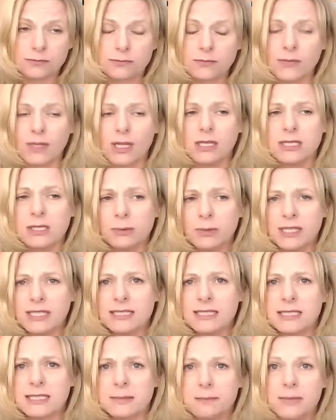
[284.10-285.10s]
So what does
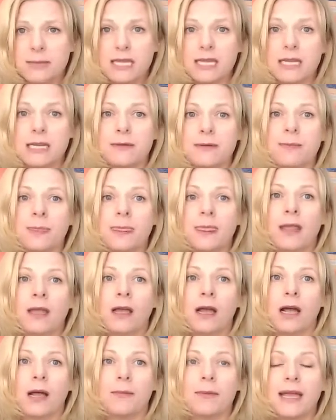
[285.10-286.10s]
this mean?
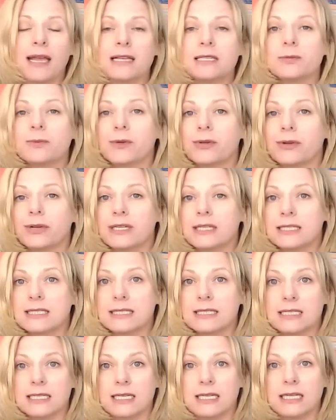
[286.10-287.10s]
As we're going to
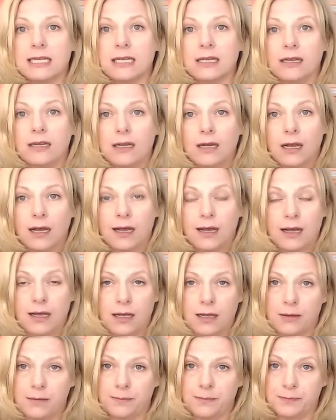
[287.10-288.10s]
see
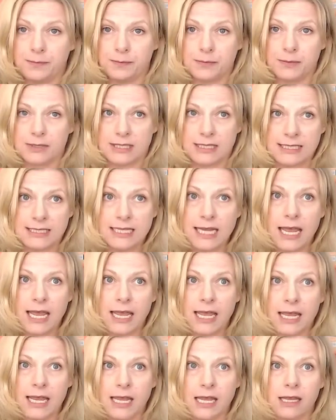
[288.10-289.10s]

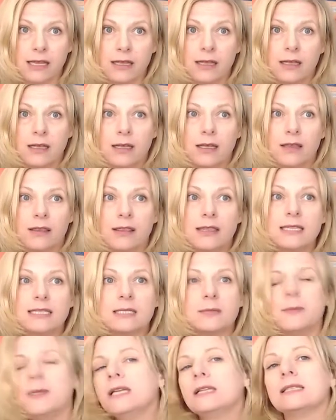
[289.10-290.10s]
today, this
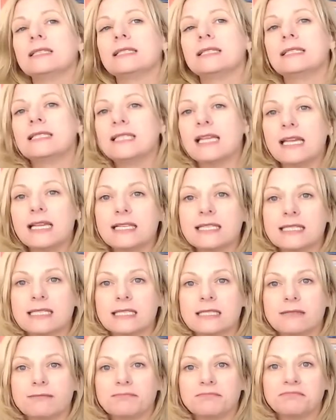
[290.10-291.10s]
means
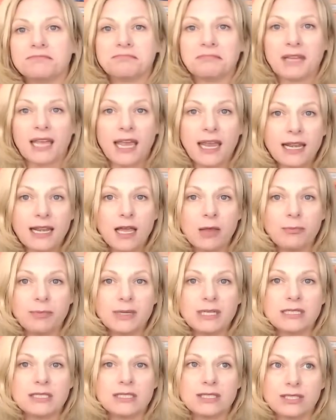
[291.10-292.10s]
states cannot
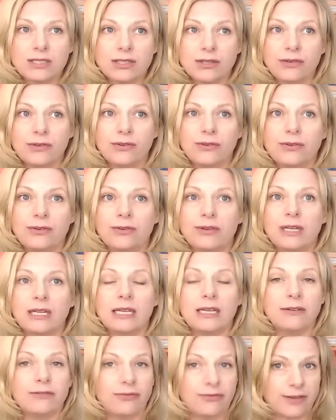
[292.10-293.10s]
be sued
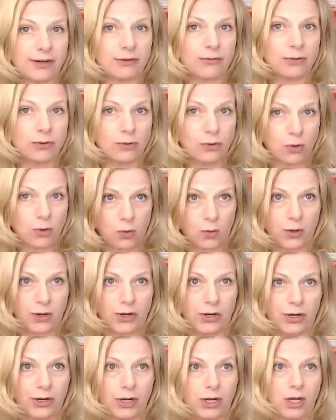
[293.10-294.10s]
in federal
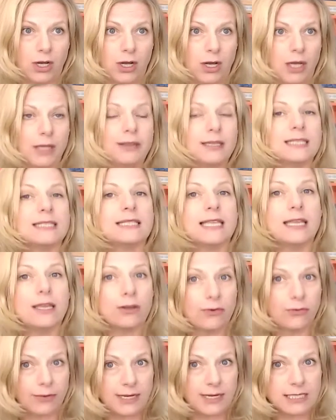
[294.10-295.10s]
court unless they
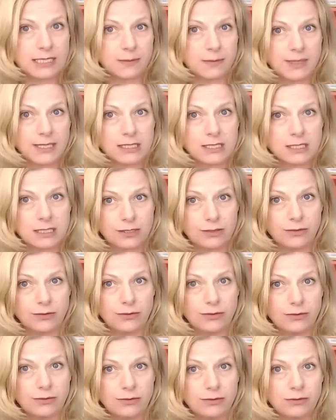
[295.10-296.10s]
agree to be
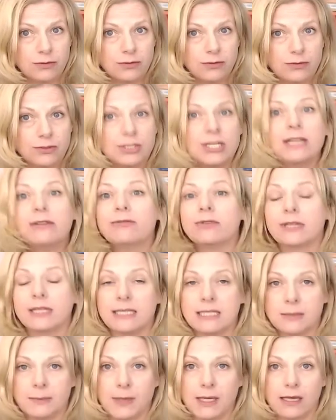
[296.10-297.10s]
sued, generally
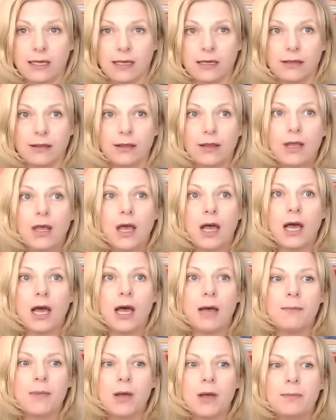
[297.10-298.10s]
speaking.
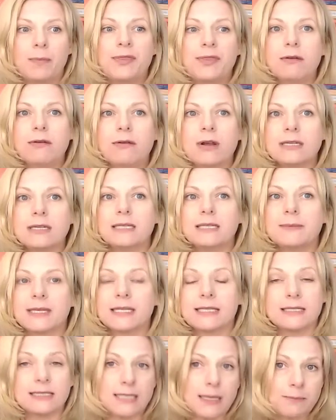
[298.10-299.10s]
But there are some
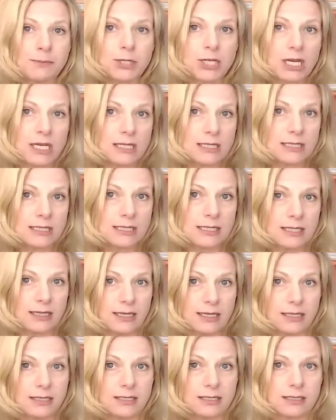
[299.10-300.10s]
exceptions to
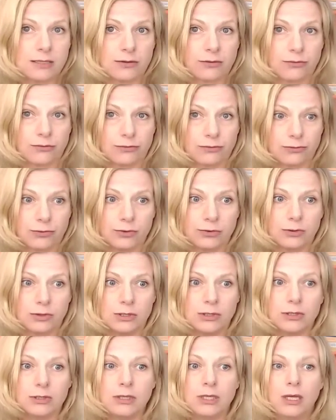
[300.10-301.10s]
this
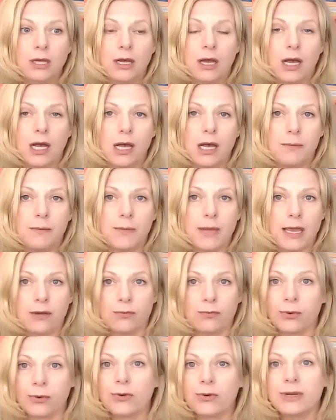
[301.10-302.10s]
rule.
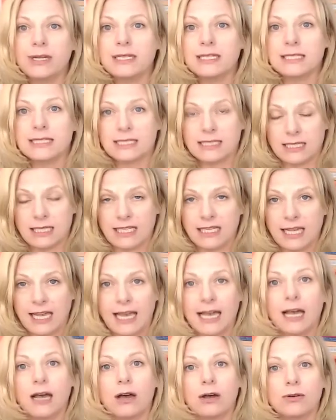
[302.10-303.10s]
And we're going to see
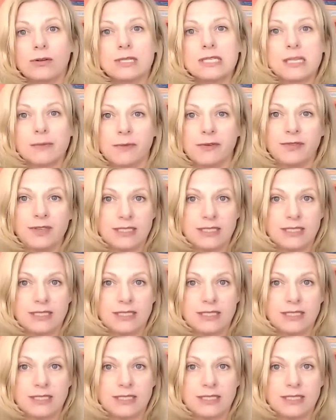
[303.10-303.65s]
how some of these